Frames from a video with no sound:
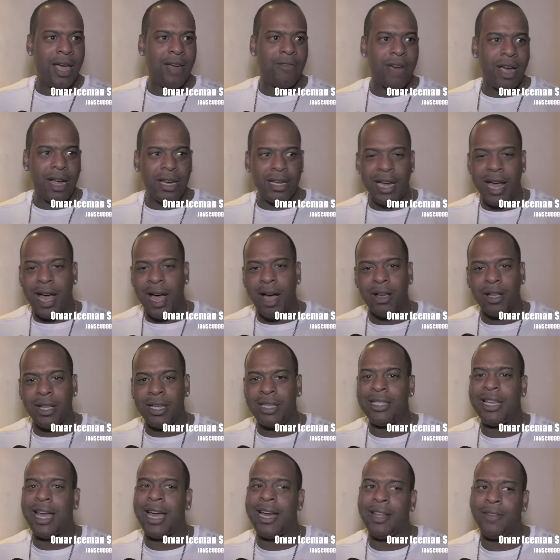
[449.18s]
And right now,
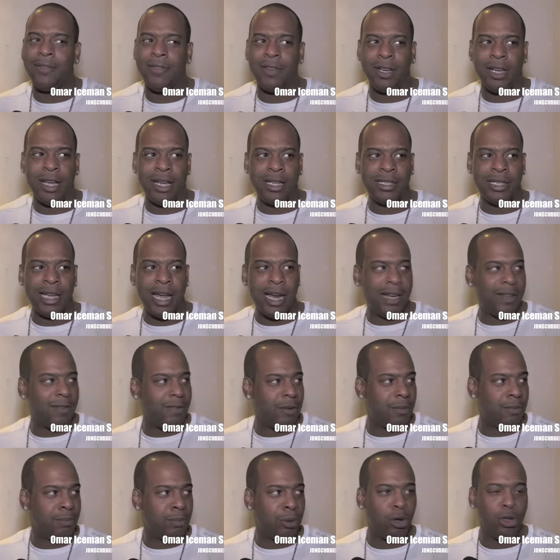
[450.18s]
it's not
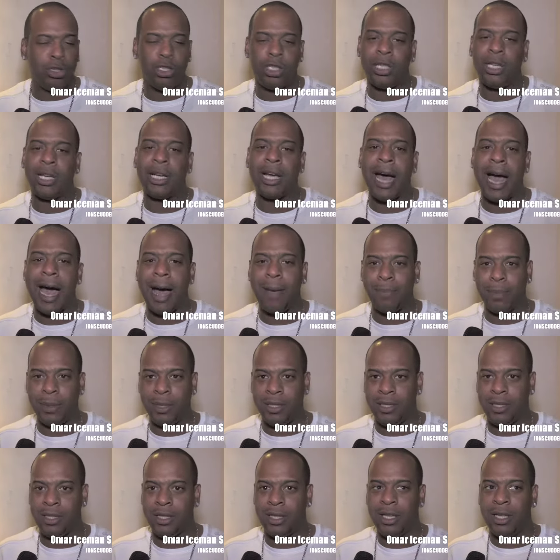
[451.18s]
even bullshit
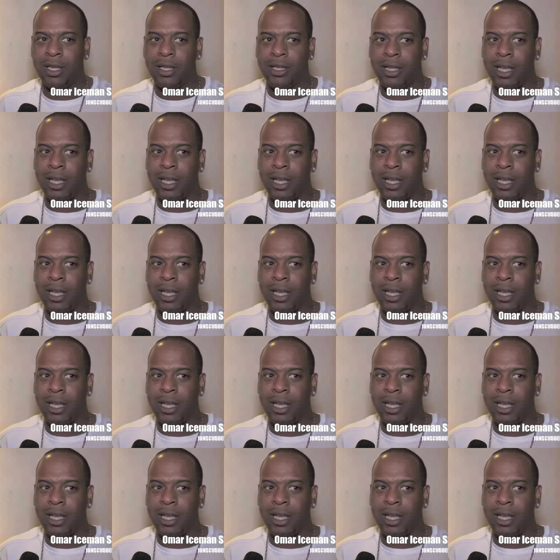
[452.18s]
copies.